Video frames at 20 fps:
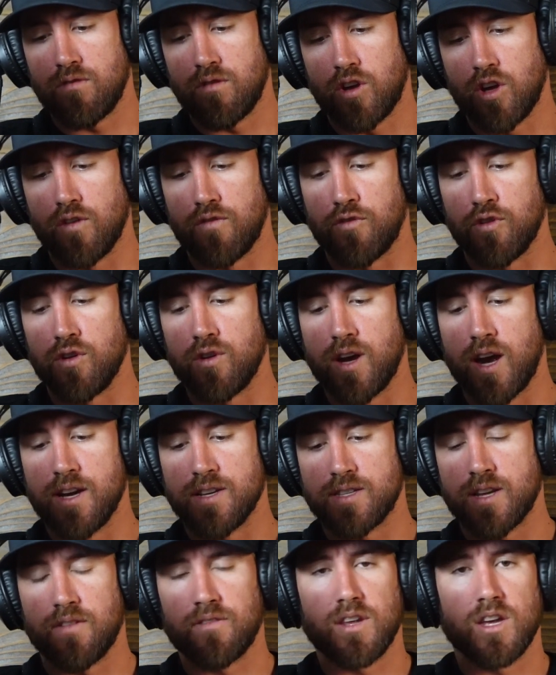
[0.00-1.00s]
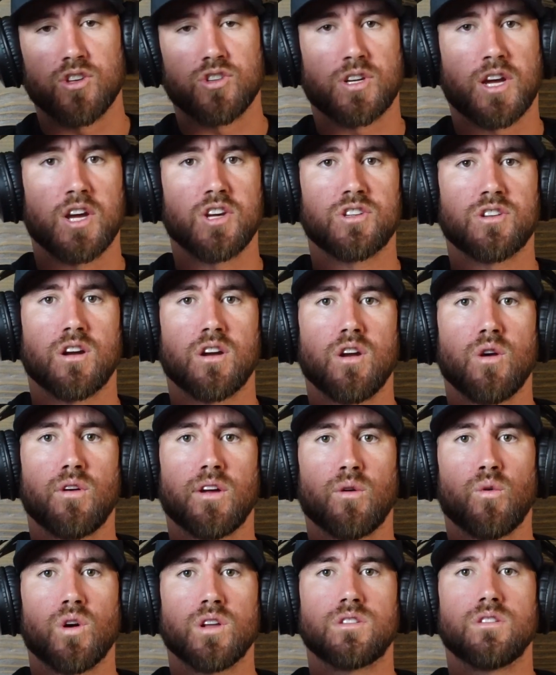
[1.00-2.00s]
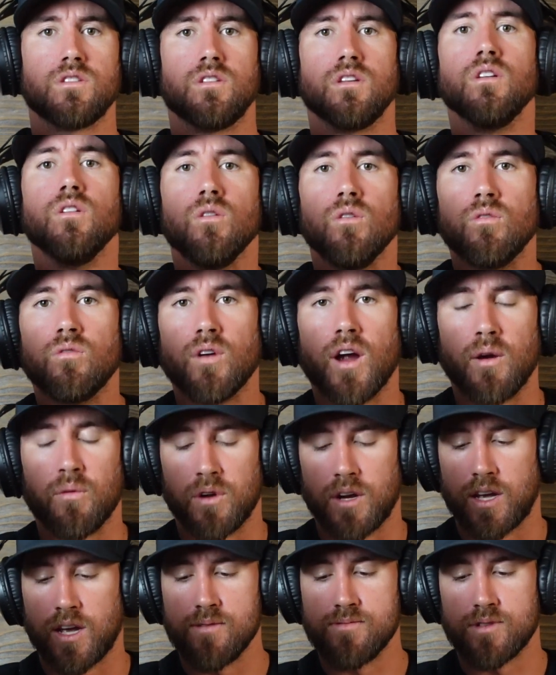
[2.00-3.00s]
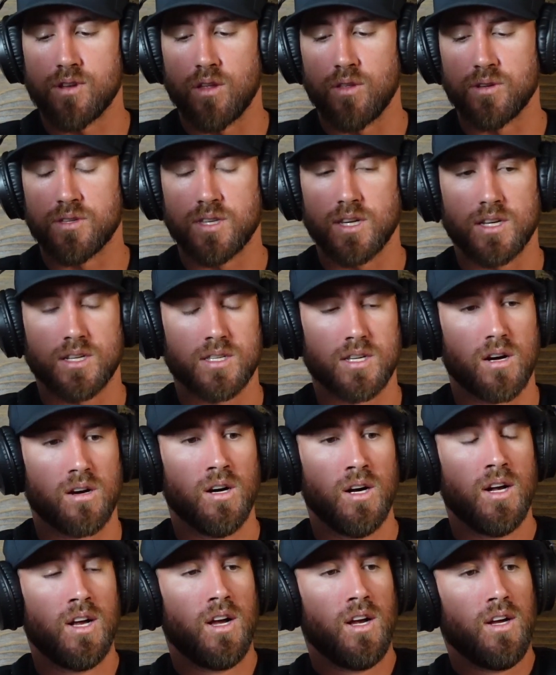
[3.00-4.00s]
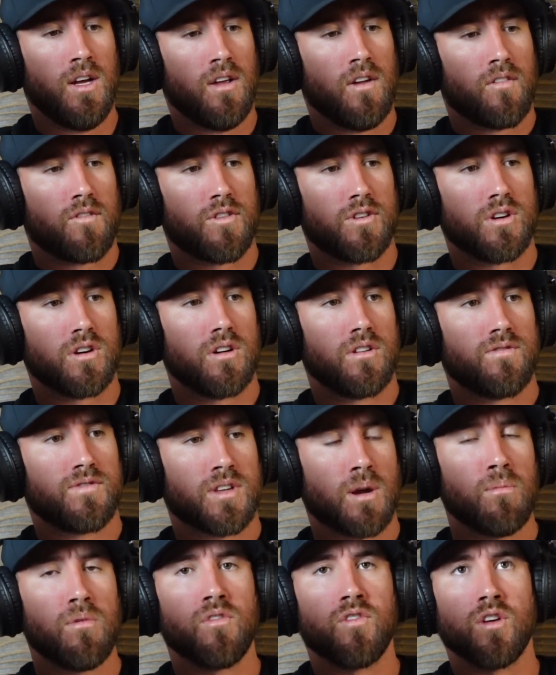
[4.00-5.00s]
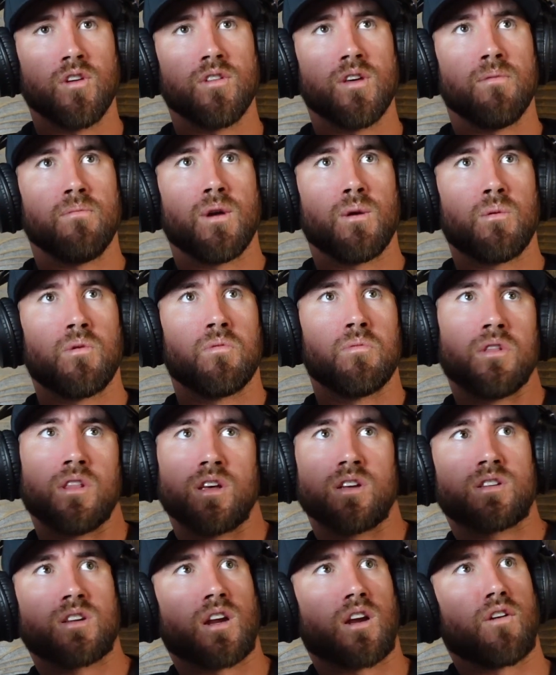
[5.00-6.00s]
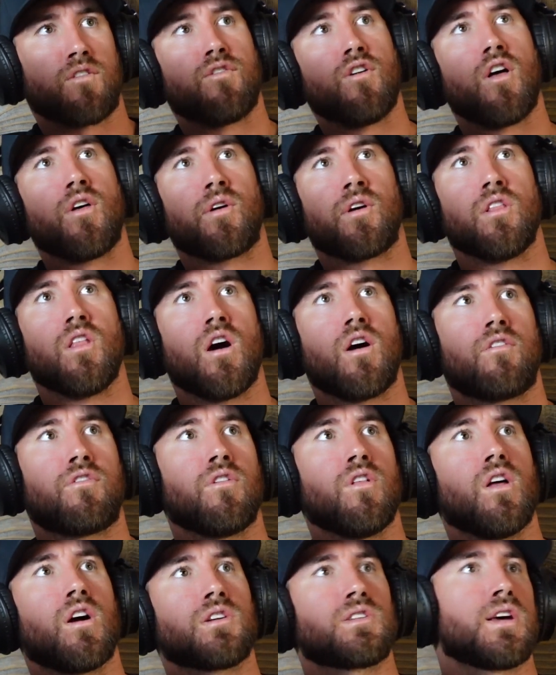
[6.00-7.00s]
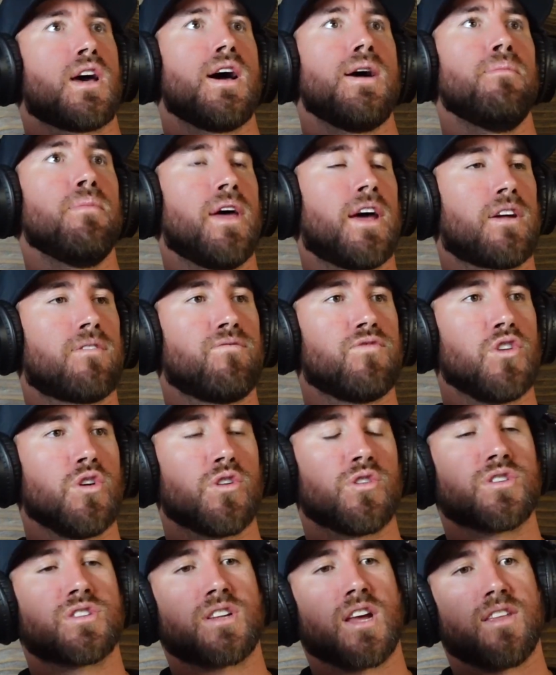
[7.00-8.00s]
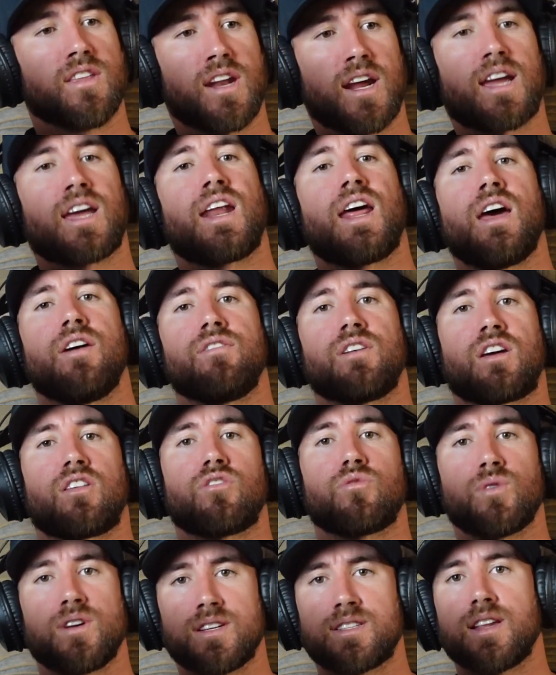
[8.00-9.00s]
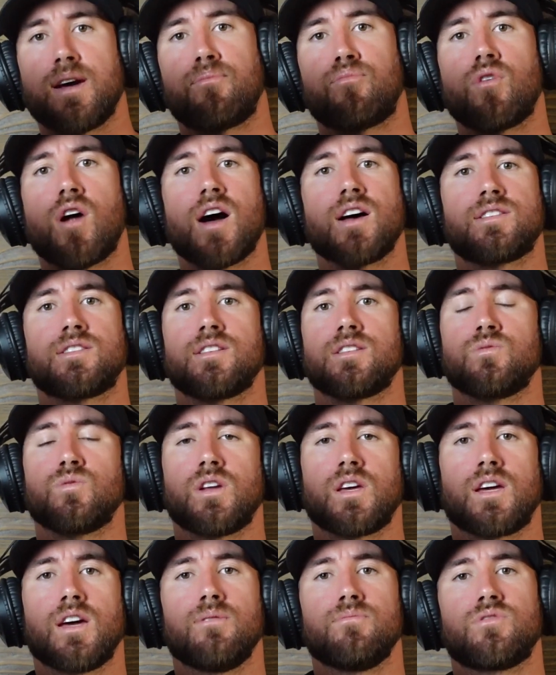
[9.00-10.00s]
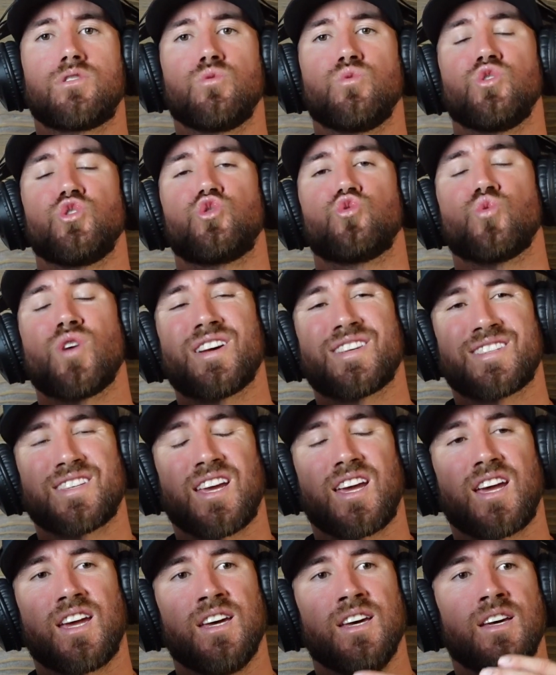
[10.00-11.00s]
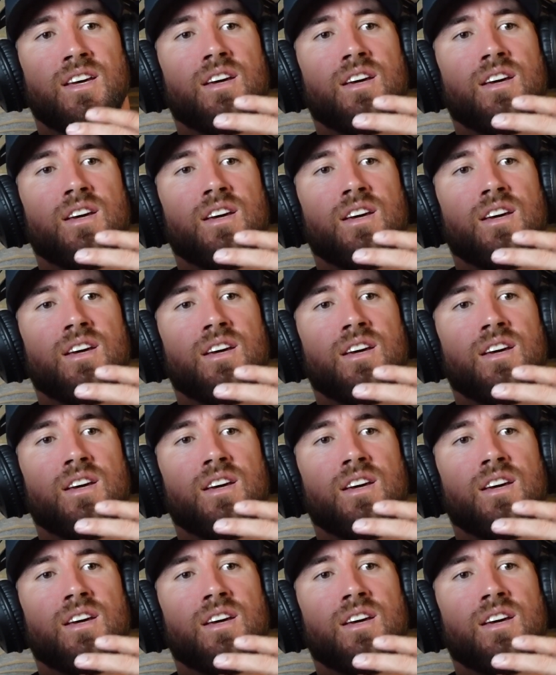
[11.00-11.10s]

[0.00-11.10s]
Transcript: good for you guys to have the education on knowing what to do right when it comes to all those things. So for some of you that maybe have been listening or following along for a long time, like, you understand that I kind of have like a 3-step process when it comes to addressing